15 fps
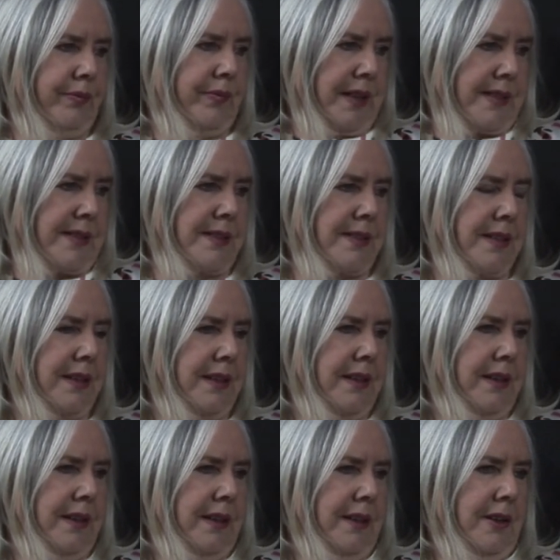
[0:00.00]
this
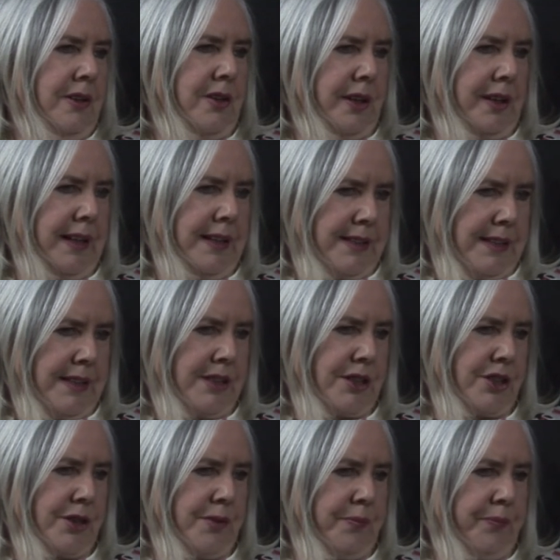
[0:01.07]

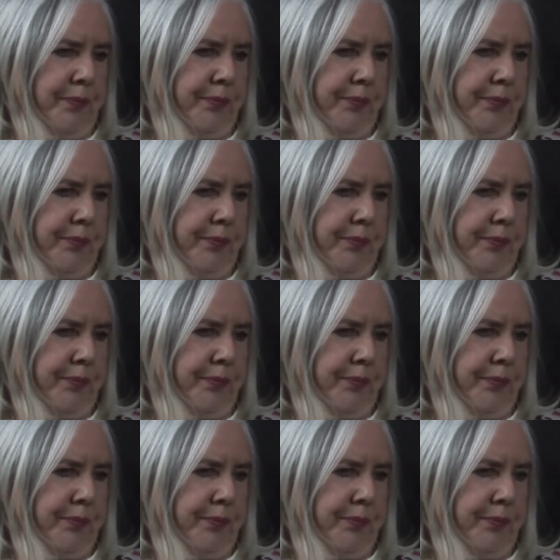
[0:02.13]
organisation.